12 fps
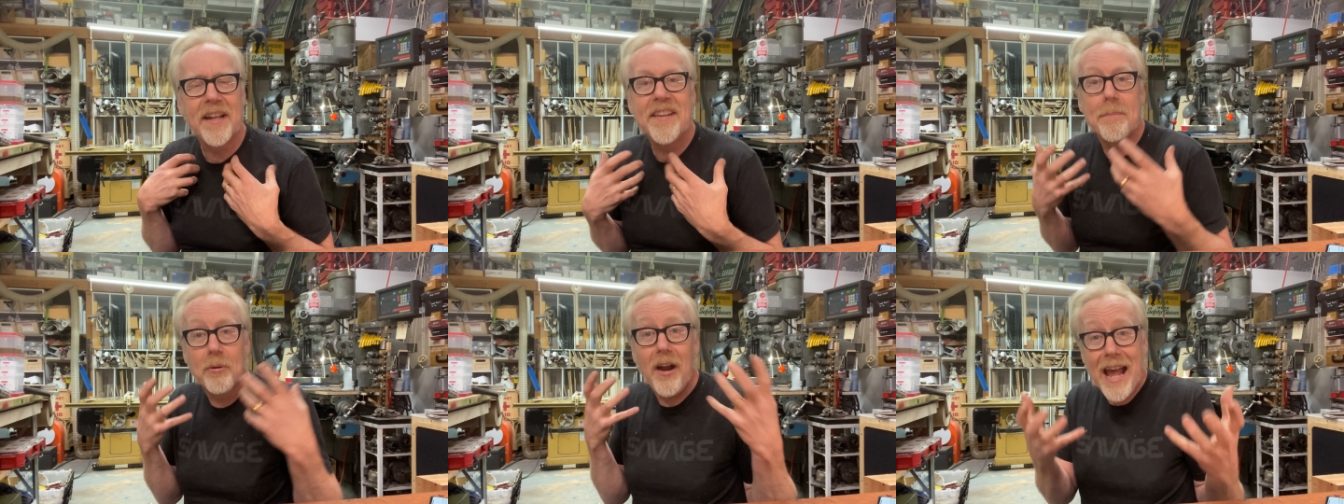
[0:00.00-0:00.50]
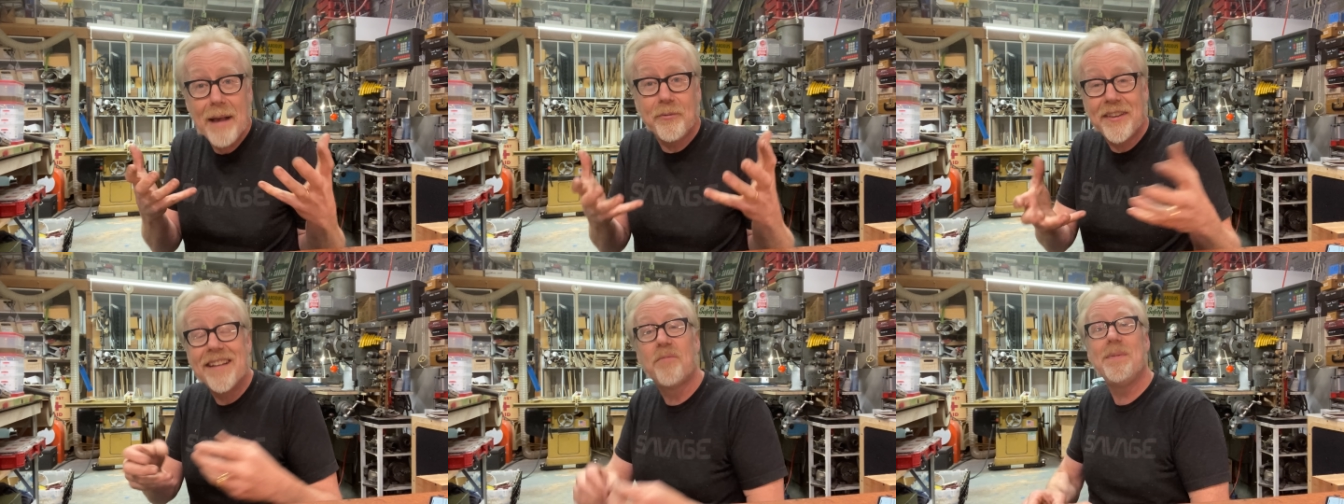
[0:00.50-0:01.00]
and that
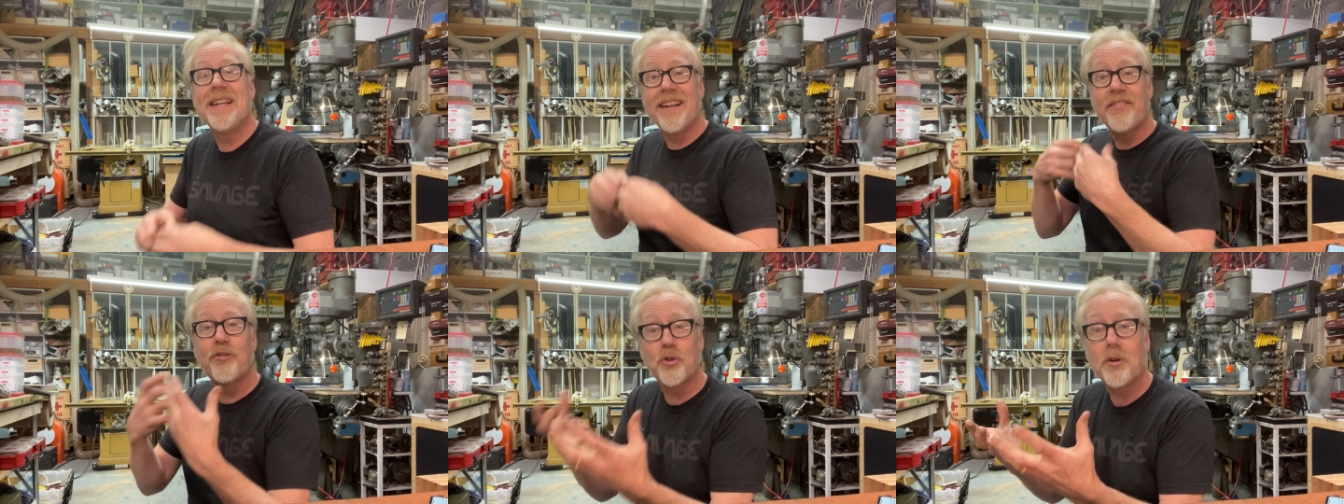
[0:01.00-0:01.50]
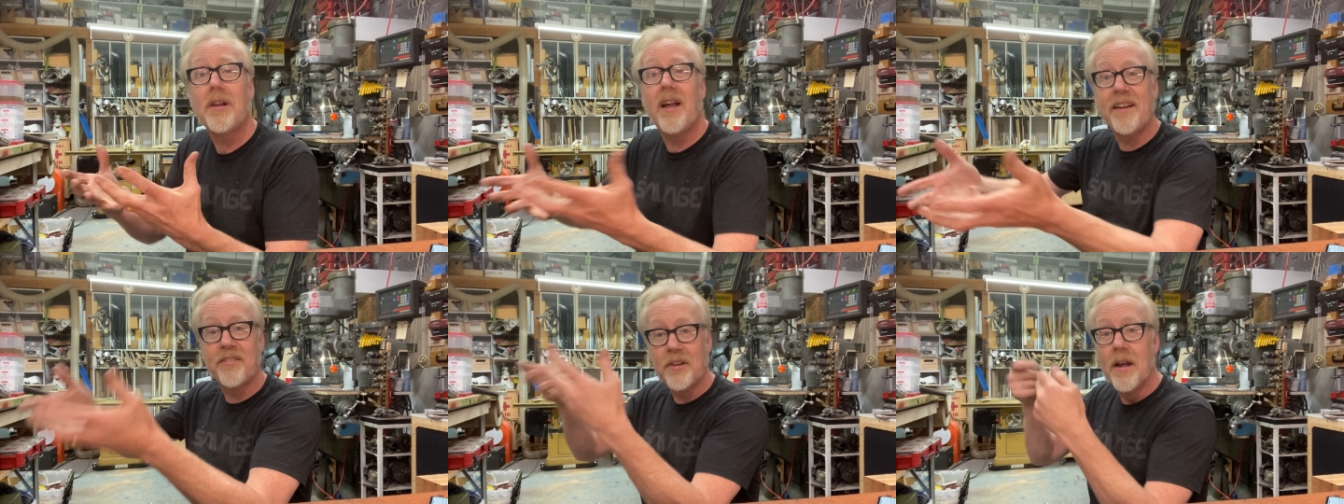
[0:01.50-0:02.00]
perhaps that's being
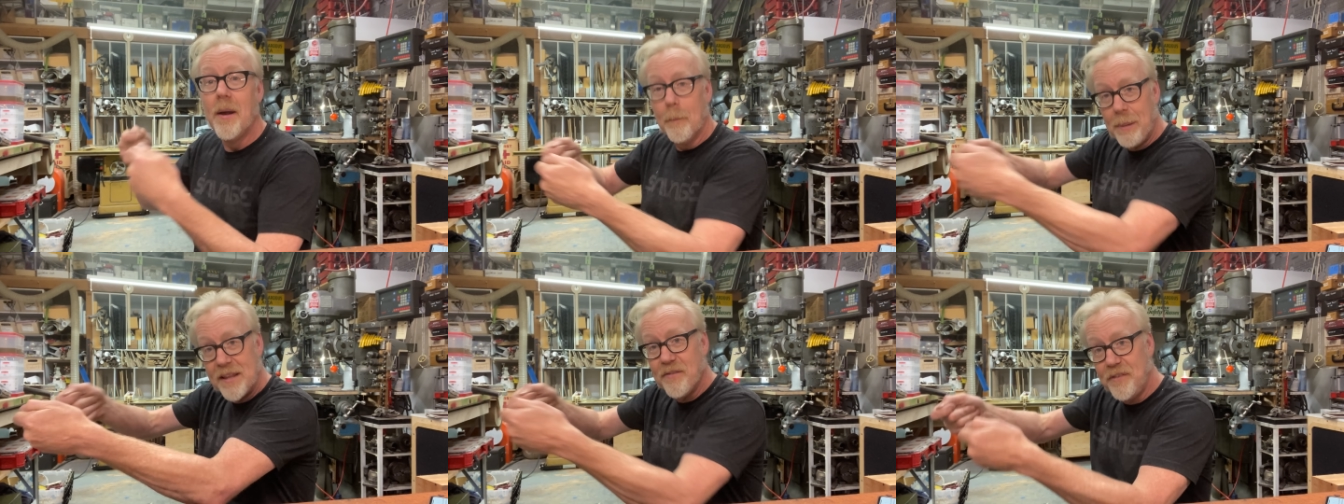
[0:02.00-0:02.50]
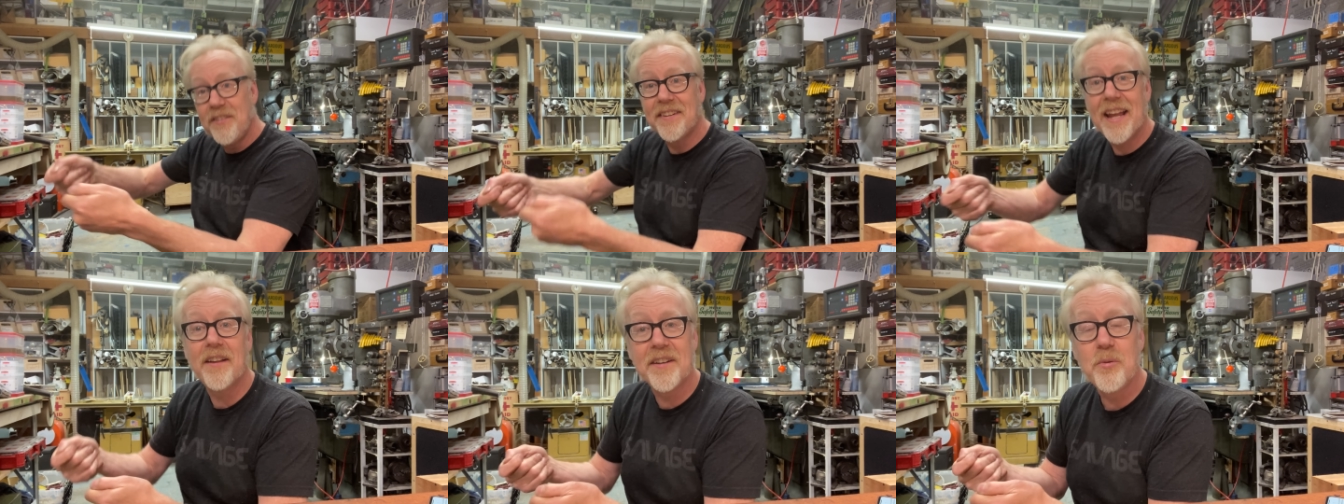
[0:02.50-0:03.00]
externalized by the
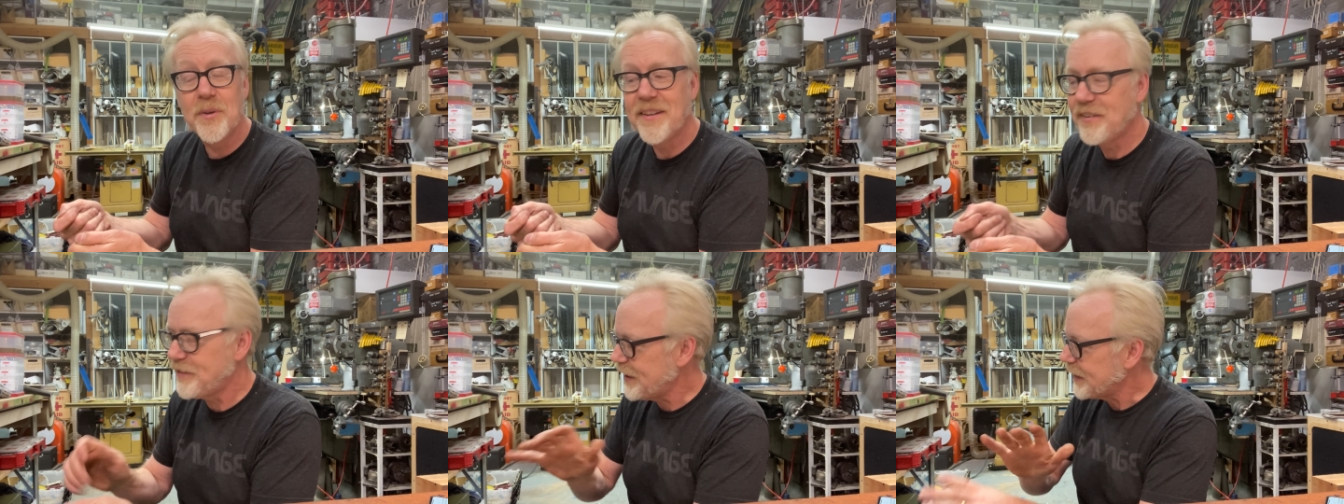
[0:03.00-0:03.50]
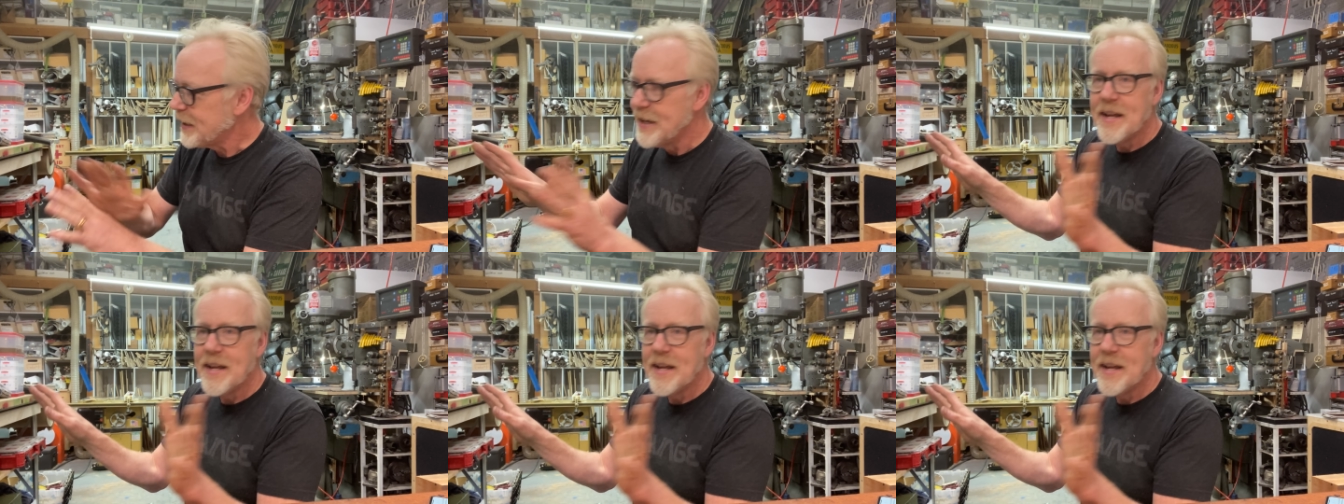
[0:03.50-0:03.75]
physicality with the stick.